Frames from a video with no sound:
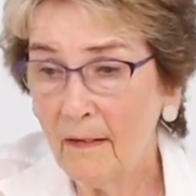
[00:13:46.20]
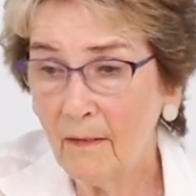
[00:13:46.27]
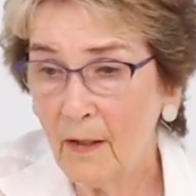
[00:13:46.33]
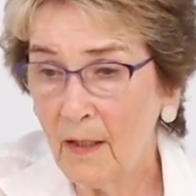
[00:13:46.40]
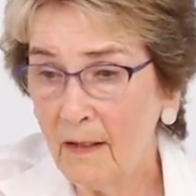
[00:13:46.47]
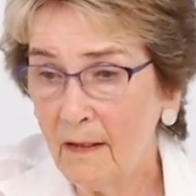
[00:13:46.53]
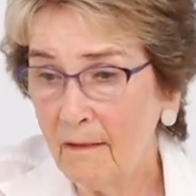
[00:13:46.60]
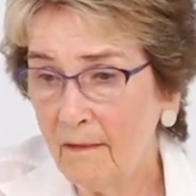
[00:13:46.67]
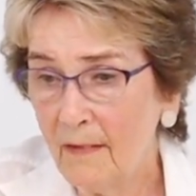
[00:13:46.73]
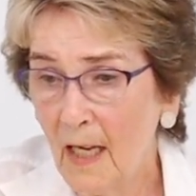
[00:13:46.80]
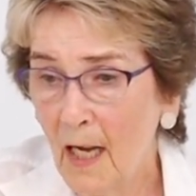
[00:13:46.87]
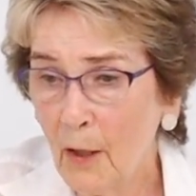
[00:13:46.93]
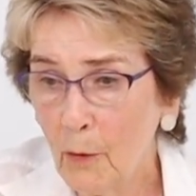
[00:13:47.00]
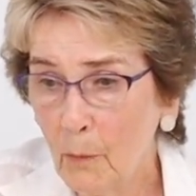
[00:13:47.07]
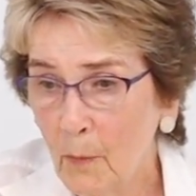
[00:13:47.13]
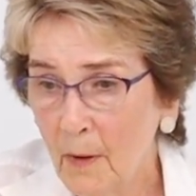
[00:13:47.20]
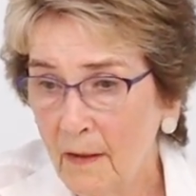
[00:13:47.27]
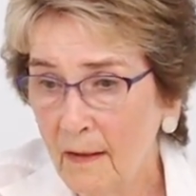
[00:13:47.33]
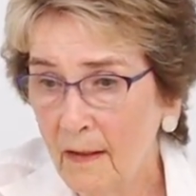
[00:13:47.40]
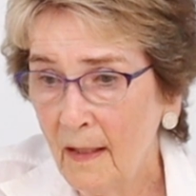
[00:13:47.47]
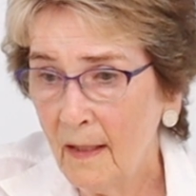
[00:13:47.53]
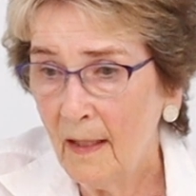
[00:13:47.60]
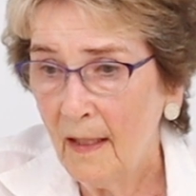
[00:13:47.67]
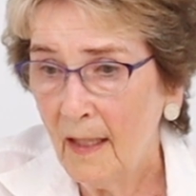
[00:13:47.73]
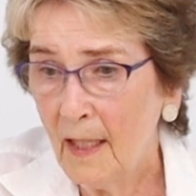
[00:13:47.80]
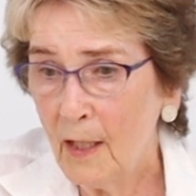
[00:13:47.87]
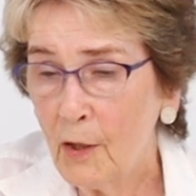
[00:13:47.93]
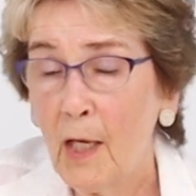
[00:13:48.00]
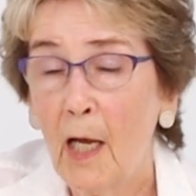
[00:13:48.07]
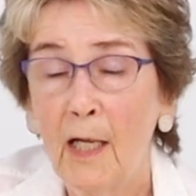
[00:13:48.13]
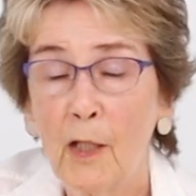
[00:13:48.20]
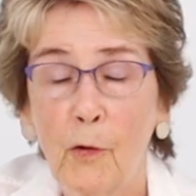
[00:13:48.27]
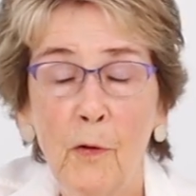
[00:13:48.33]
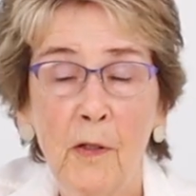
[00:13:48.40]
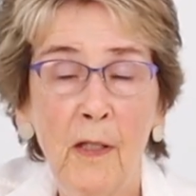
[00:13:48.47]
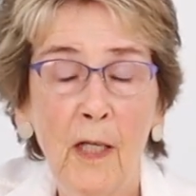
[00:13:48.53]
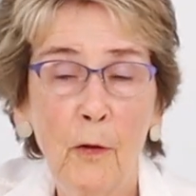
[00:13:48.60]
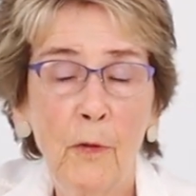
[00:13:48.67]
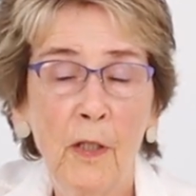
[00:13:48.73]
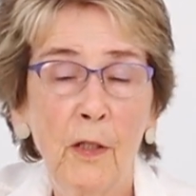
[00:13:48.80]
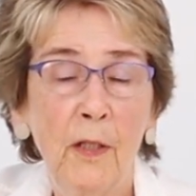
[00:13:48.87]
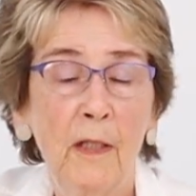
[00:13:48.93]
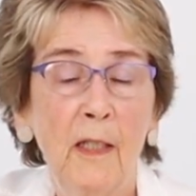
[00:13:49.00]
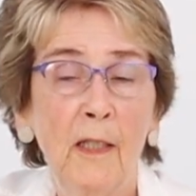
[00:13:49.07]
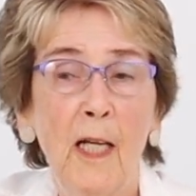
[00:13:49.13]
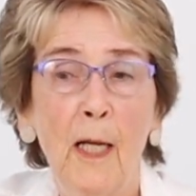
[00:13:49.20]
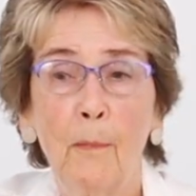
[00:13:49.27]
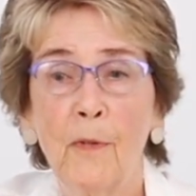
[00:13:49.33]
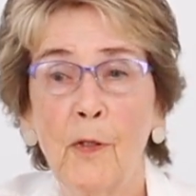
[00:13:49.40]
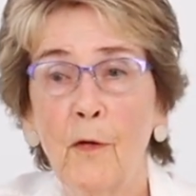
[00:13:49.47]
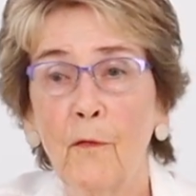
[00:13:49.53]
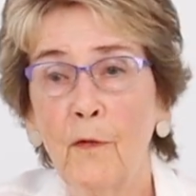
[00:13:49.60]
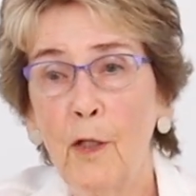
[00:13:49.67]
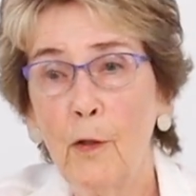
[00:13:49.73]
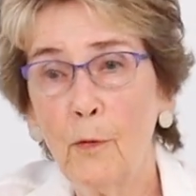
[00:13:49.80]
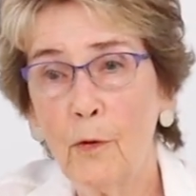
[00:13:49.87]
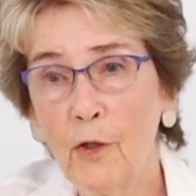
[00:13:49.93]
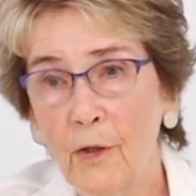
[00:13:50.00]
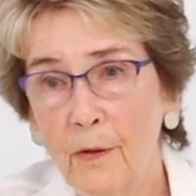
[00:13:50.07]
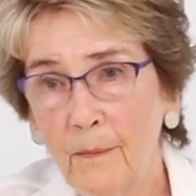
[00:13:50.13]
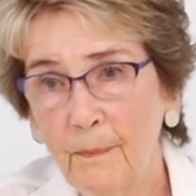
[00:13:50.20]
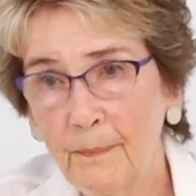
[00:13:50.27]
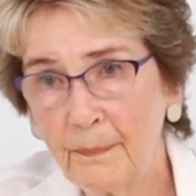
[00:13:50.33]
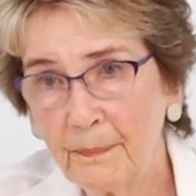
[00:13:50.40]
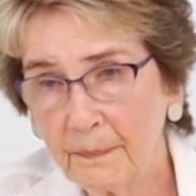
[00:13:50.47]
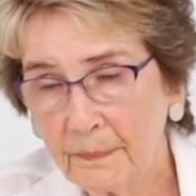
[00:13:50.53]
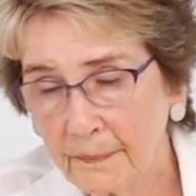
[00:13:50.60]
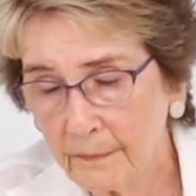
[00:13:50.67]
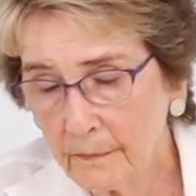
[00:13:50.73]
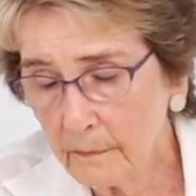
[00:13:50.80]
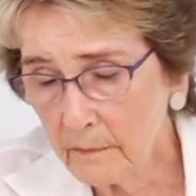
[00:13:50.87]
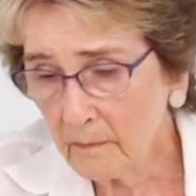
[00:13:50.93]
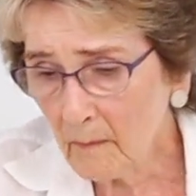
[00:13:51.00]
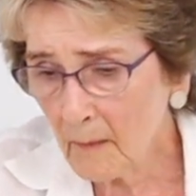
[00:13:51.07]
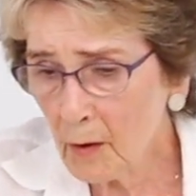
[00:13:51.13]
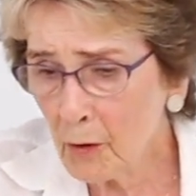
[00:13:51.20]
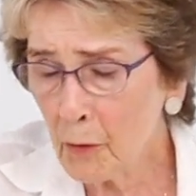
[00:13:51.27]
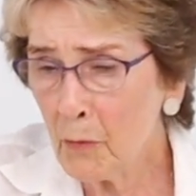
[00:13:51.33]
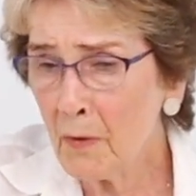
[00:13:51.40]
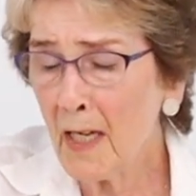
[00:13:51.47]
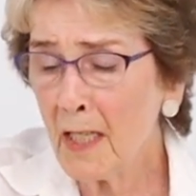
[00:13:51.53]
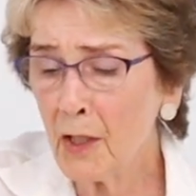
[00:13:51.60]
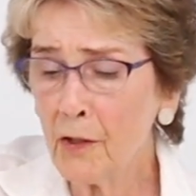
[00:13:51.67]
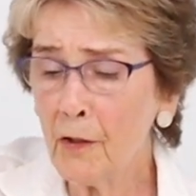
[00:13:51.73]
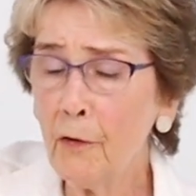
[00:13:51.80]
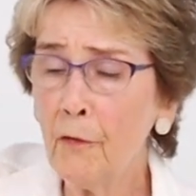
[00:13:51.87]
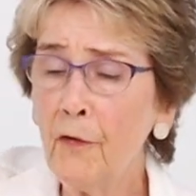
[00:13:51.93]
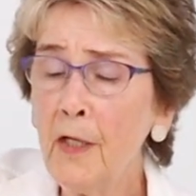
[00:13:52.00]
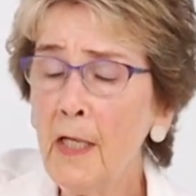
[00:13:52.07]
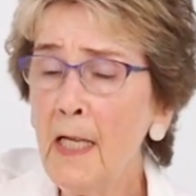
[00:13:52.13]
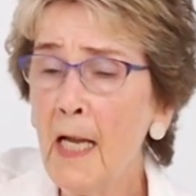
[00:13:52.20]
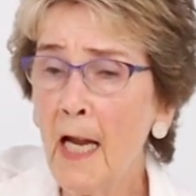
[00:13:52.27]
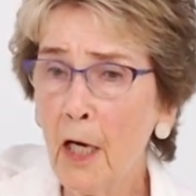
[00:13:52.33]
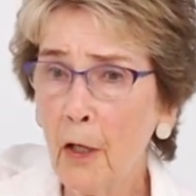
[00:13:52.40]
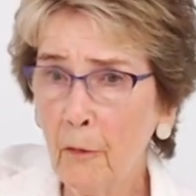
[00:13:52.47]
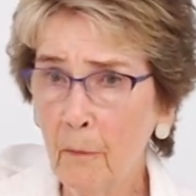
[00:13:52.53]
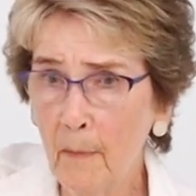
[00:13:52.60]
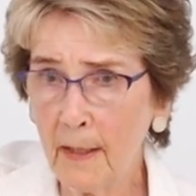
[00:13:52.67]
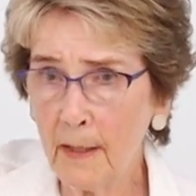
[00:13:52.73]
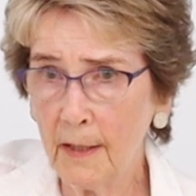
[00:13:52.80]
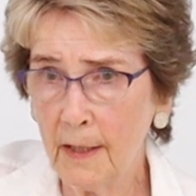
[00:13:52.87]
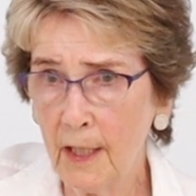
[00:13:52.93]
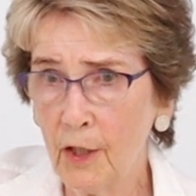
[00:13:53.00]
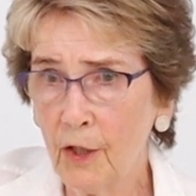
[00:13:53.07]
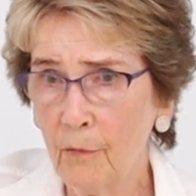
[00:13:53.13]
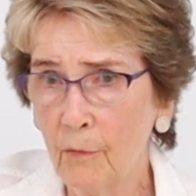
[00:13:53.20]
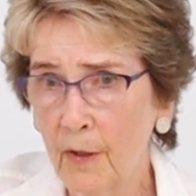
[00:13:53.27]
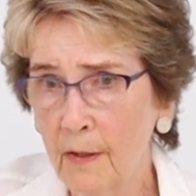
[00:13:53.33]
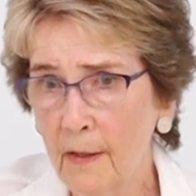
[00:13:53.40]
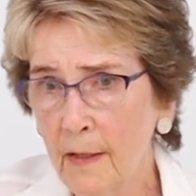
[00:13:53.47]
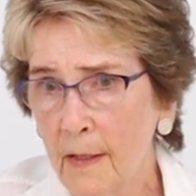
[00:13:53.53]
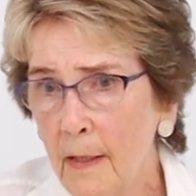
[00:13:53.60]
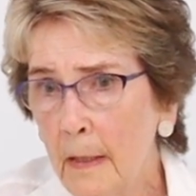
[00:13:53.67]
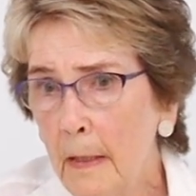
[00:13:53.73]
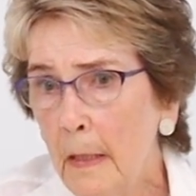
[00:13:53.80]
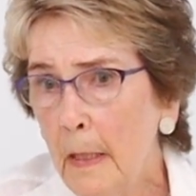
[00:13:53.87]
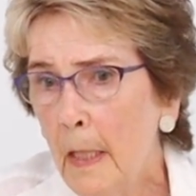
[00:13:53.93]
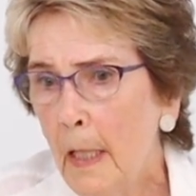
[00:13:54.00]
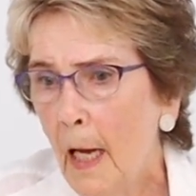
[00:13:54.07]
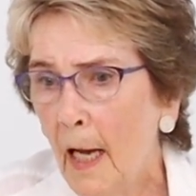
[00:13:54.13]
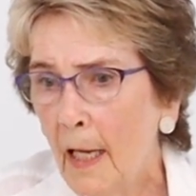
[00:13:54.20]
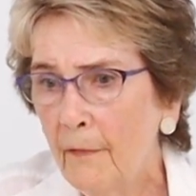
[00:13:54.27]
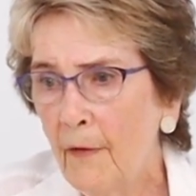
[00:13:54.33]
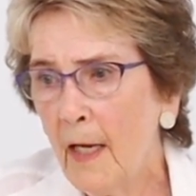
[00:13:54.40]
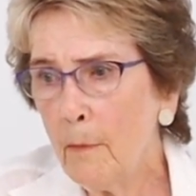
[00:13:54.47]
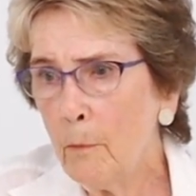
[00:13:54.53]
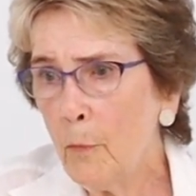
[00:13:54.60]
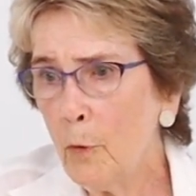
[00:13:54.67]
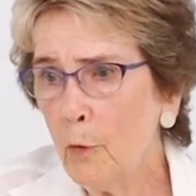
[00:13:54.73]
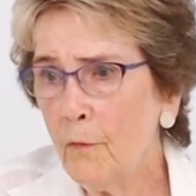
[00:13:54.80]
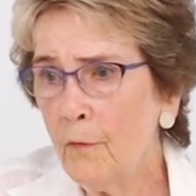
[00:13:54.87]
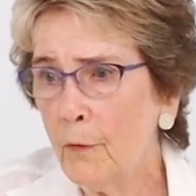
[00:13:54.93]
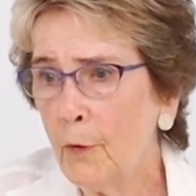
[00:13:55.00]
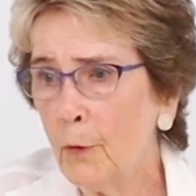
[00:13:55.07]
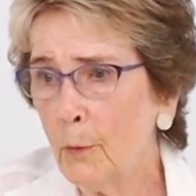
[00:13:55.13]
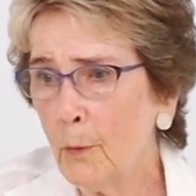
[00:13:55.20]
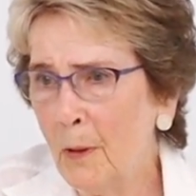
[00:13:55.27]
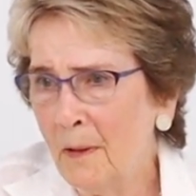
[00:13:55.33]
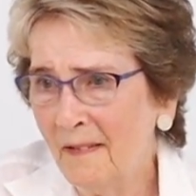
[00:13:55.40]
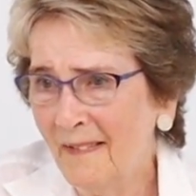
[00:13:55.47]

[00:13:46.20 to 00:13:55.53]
The other one is as going down into the depths of the ocean. So that's the 3 earth meditation ones. I then moved to